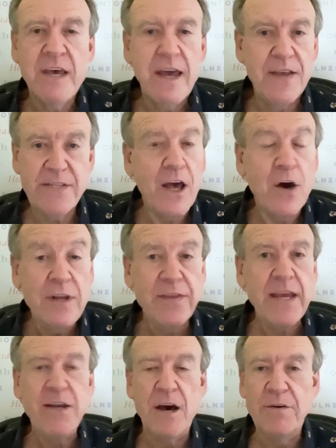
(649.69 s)
It's the only
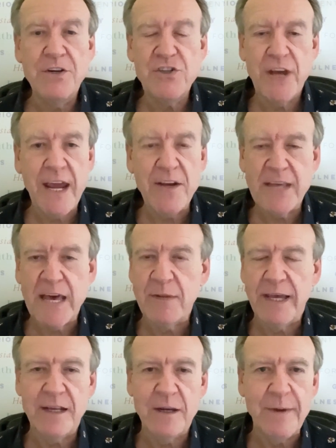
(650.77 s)
thing known to change that
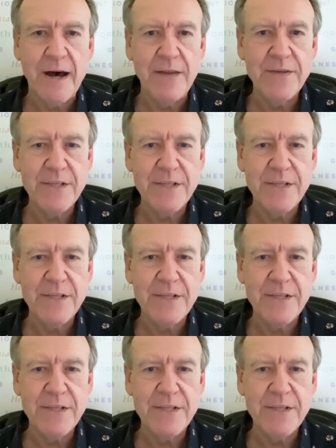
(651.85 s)
molecular bond.